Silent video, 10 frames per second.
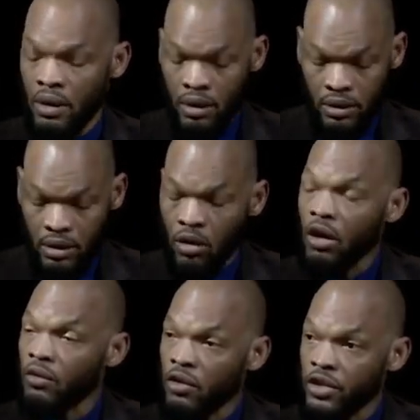The
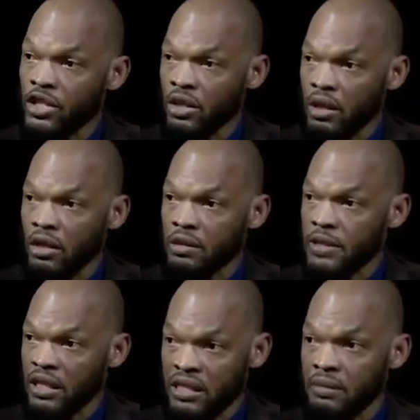Cornwall Regional
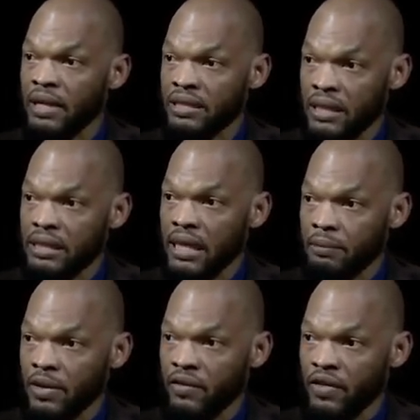Hospital is the best
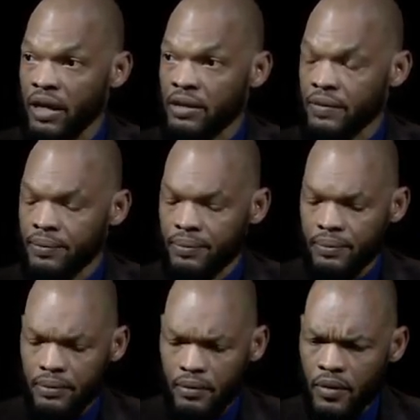example of that.
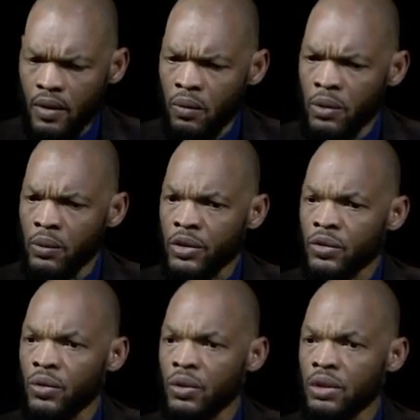We were
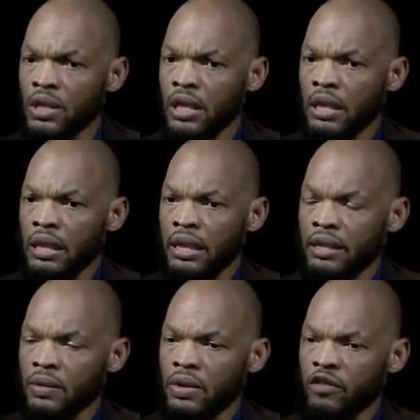told that
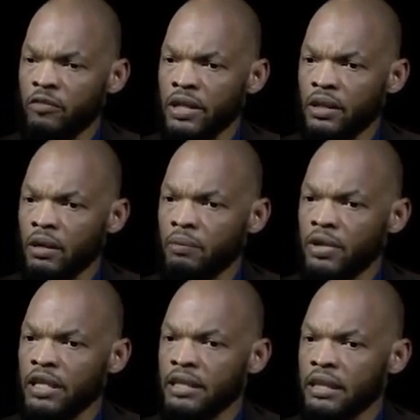it would have been
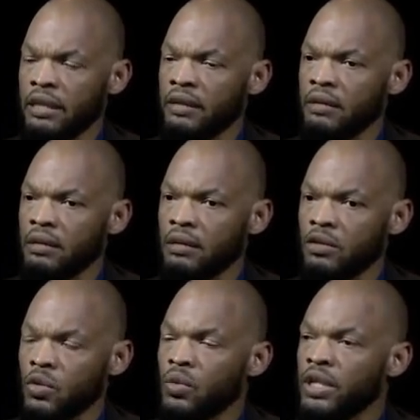completed in
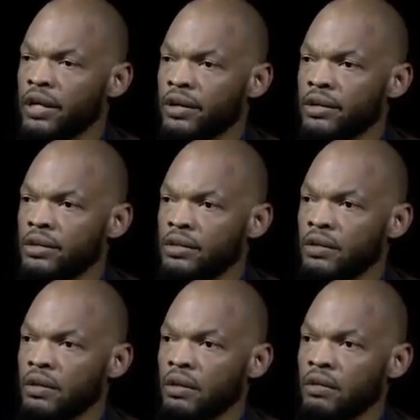2 years
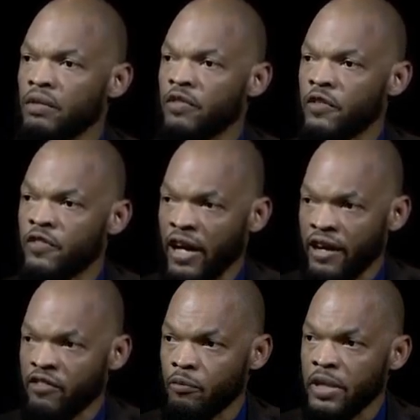for
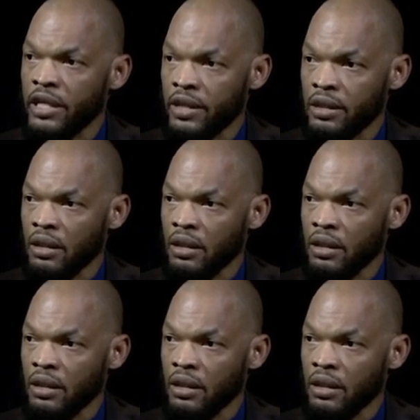$5 billion.